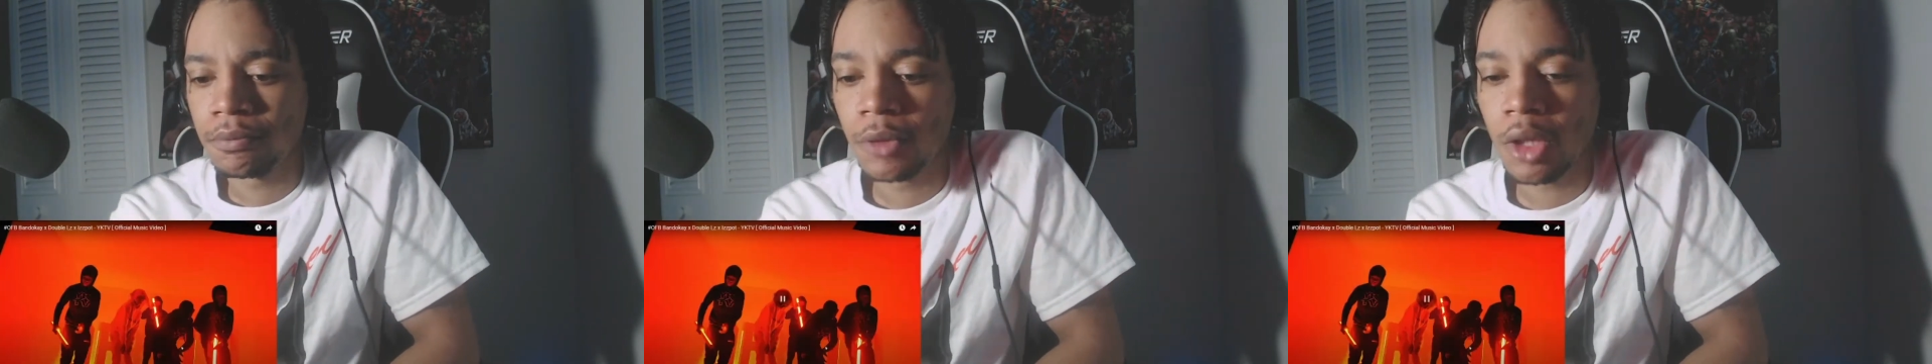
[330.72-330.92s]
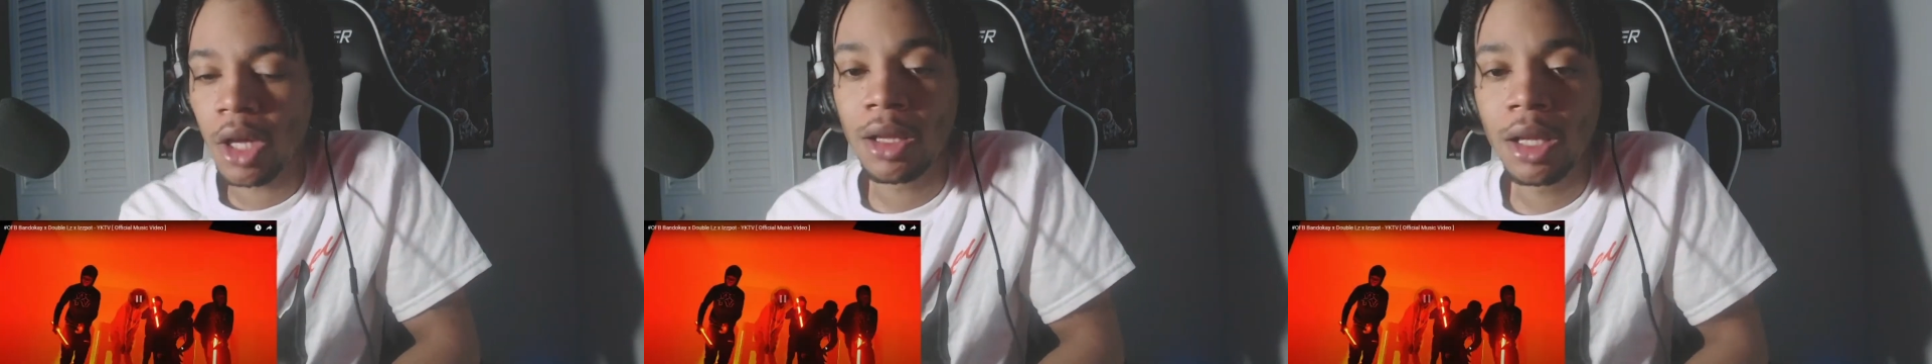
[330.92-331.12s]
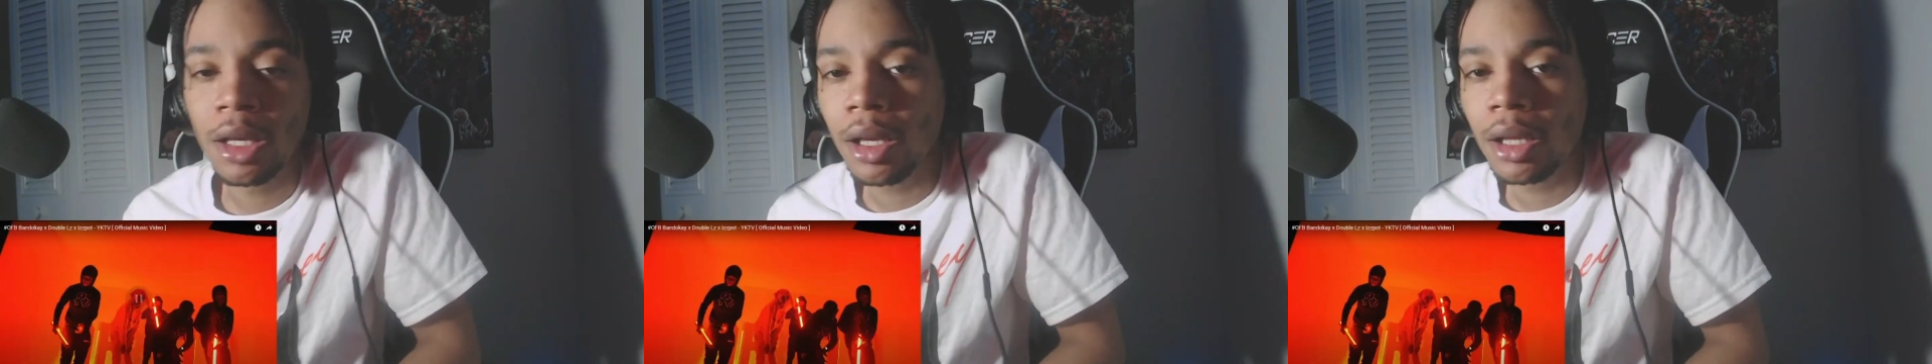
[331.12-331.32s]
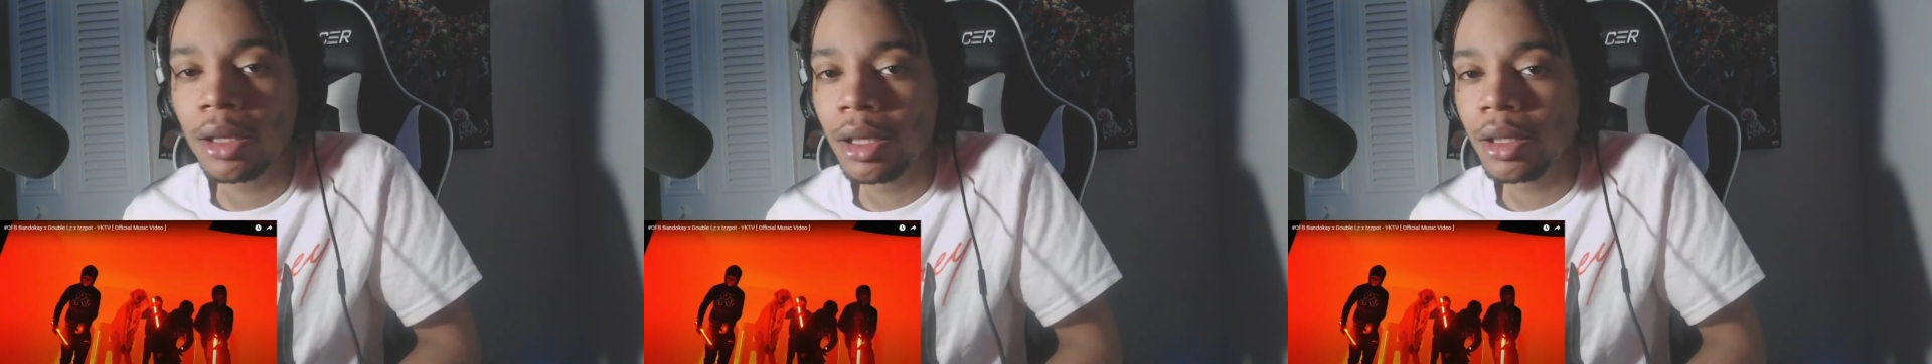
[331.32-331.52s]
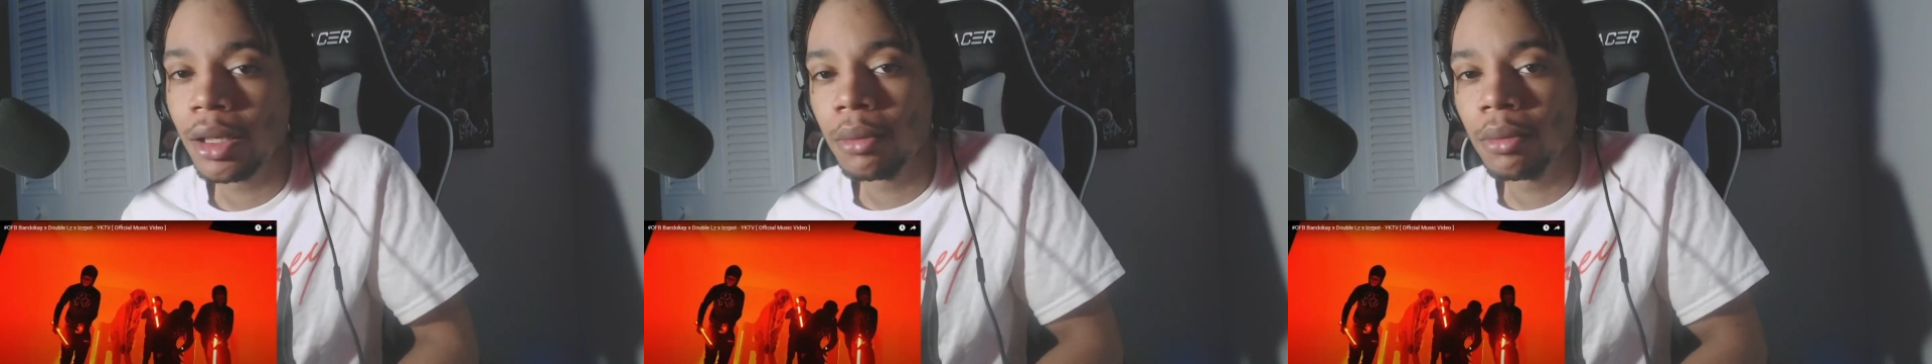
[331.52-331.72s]
I like, I like
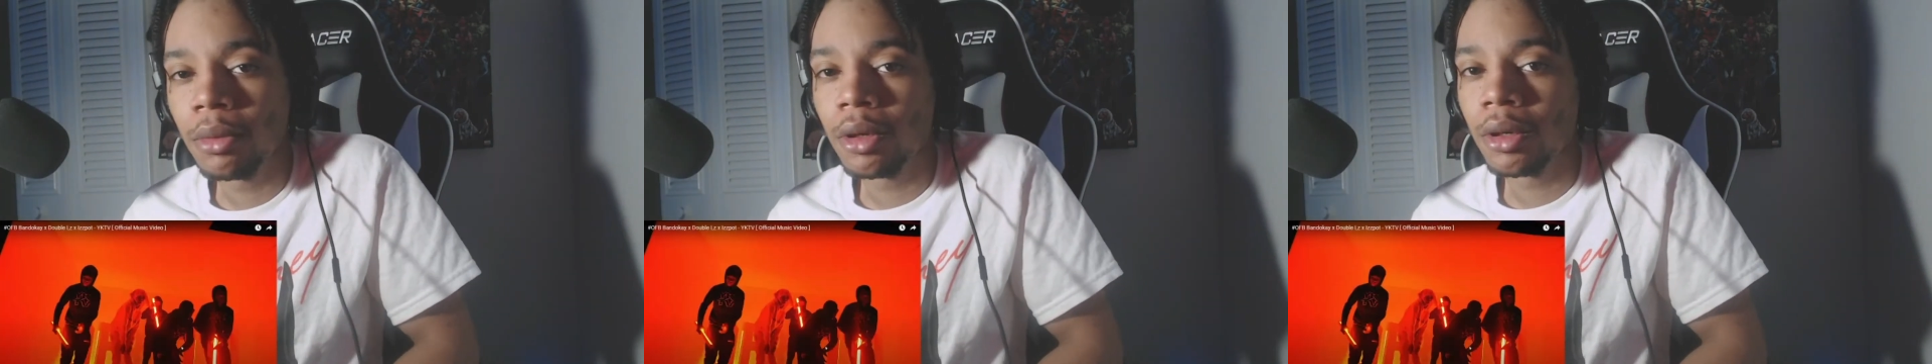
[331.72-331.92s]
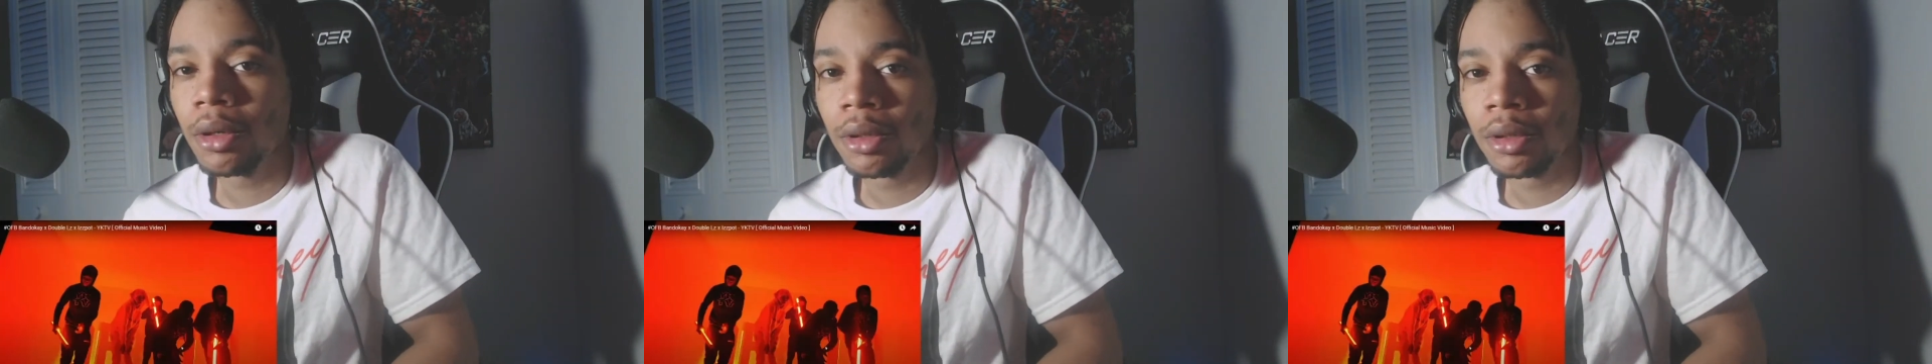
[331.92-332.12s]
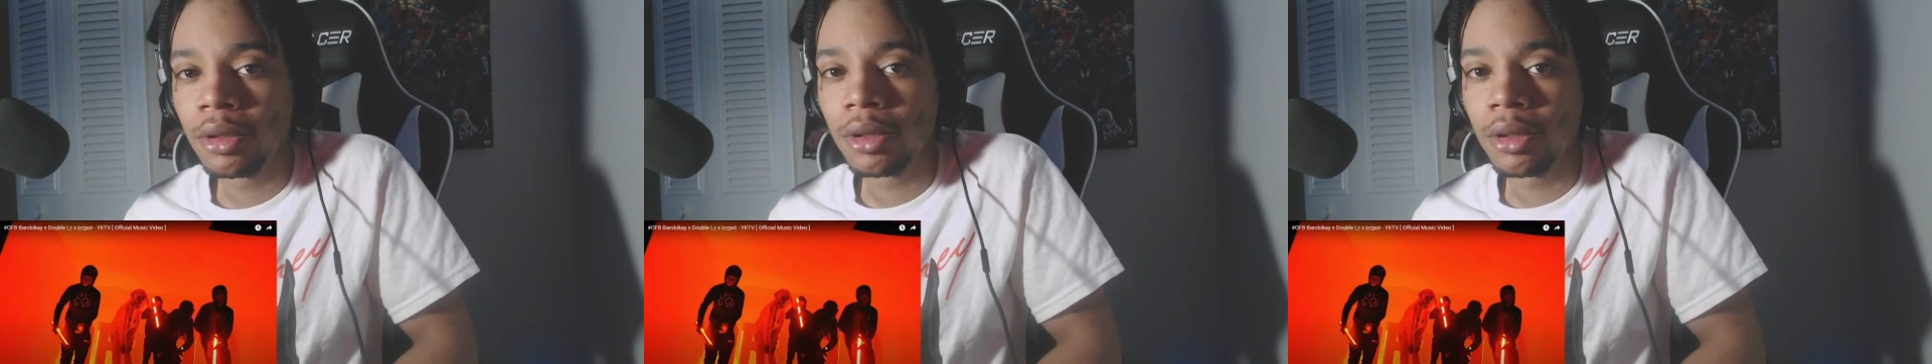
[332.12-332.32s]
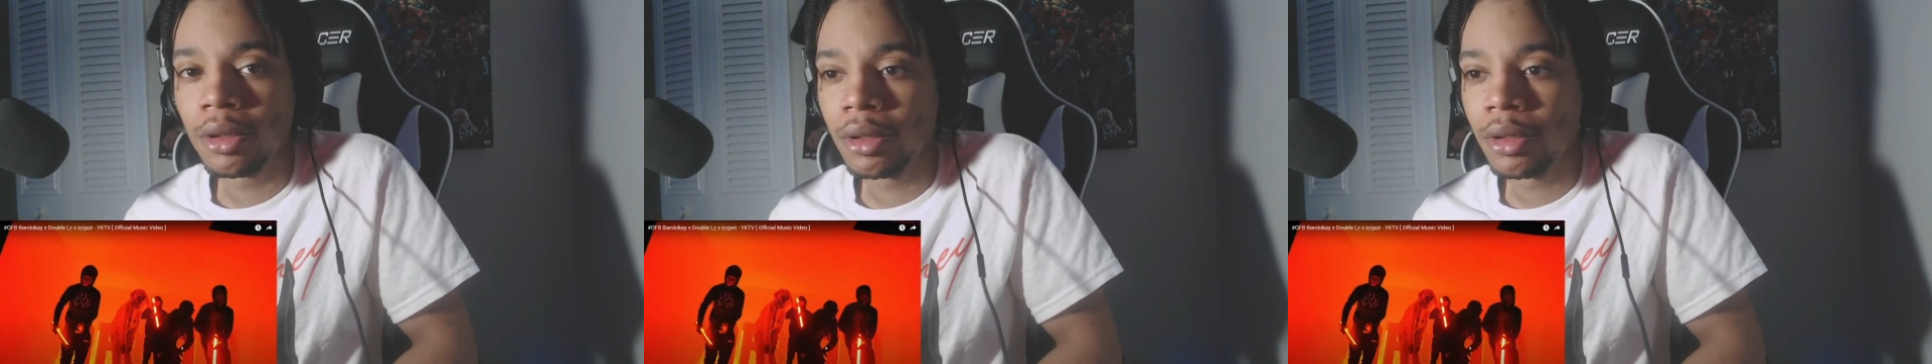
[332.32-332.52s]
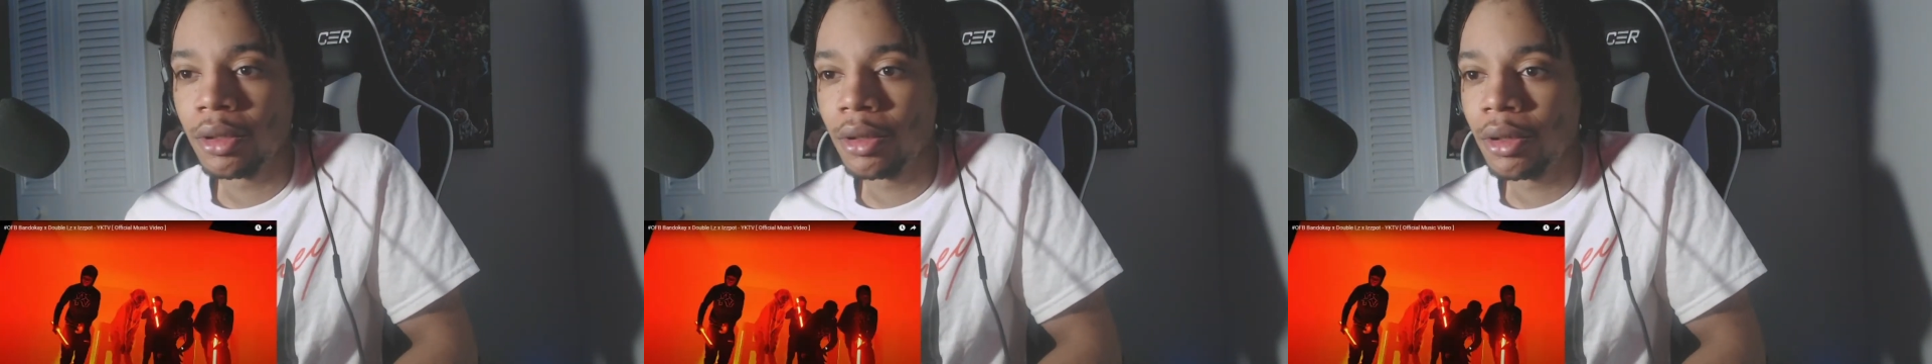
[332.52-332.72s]
that bar
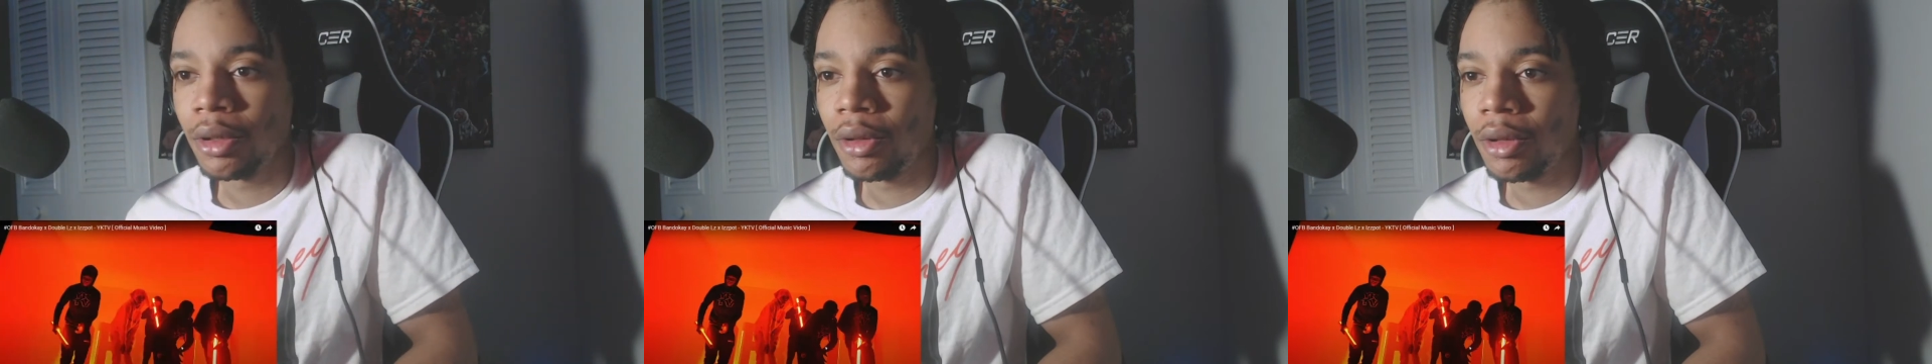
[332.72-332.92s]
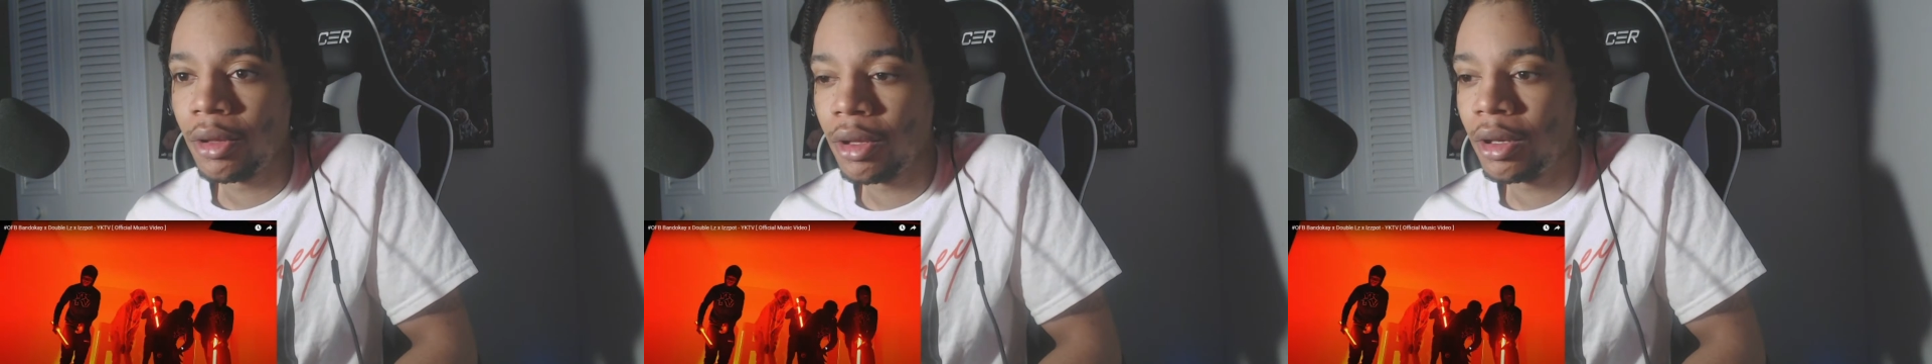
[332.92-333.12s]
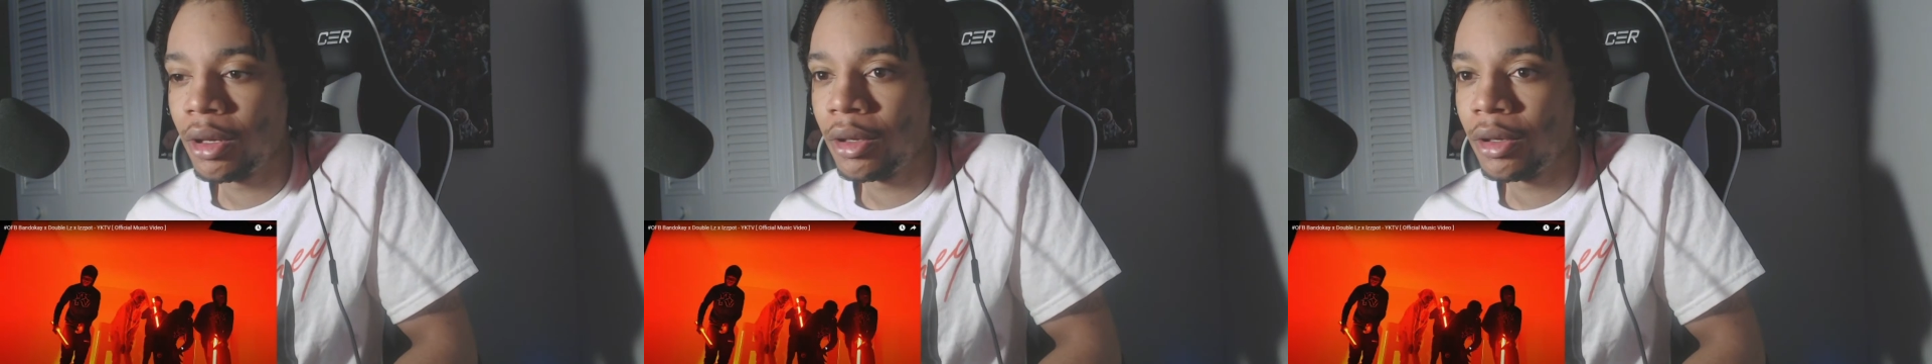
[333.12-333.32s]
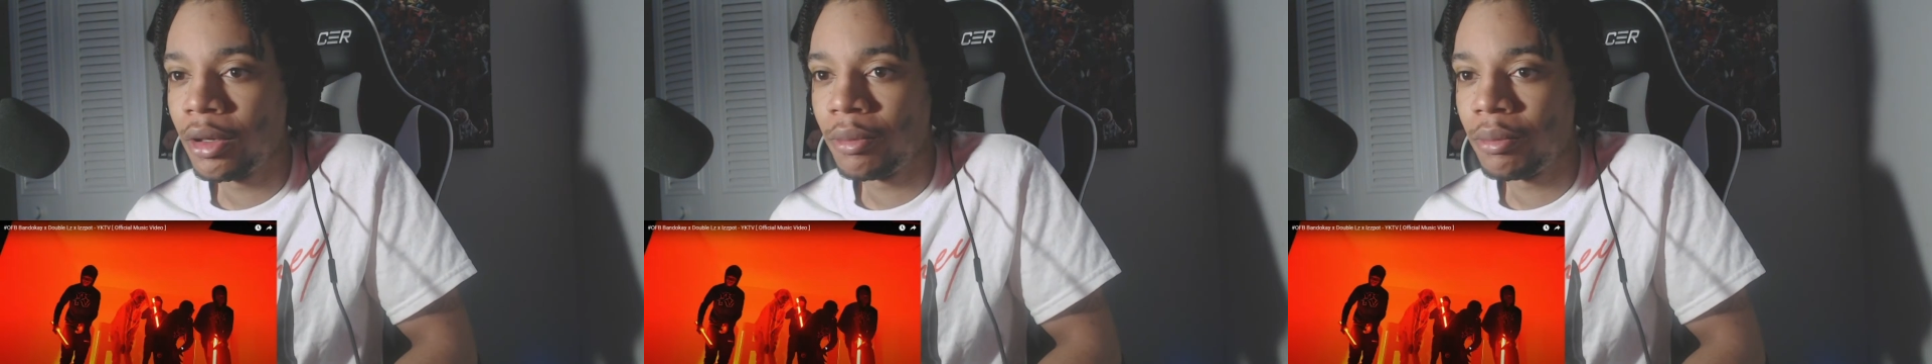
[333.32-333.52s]
uh,